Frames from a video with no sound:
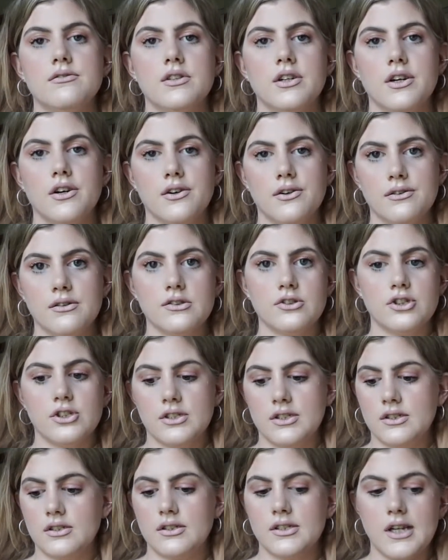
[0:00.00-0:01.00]
you know,
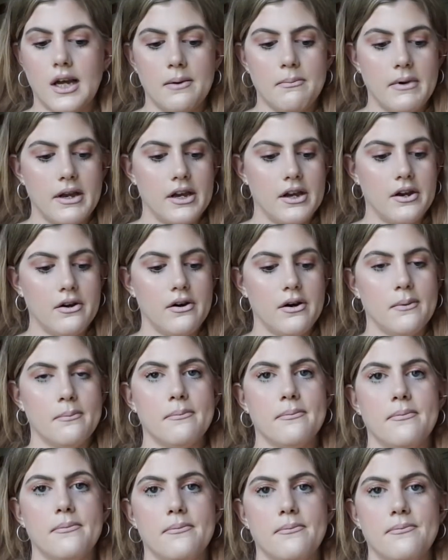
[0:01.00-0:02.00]
just tie my hair up.
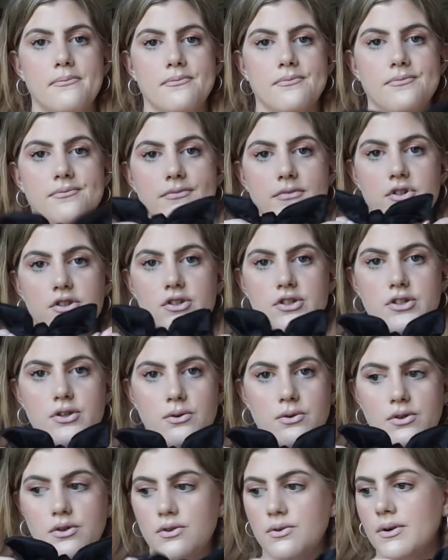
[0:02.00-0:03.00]
They're
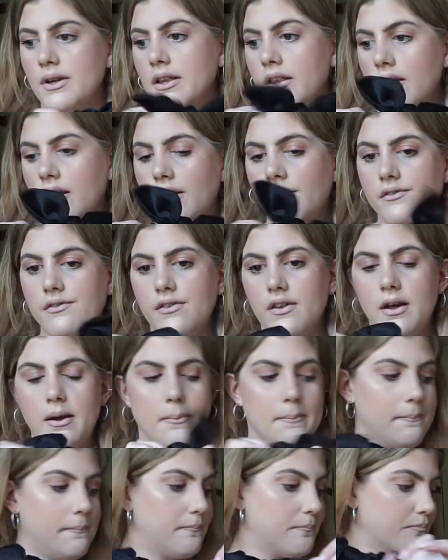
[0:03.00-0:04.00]
so cute. I love
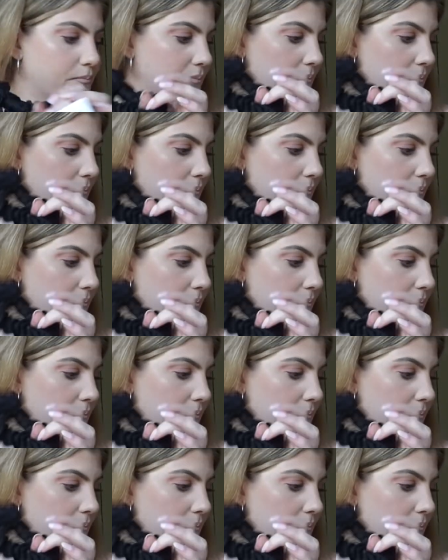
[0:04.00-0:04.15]
them.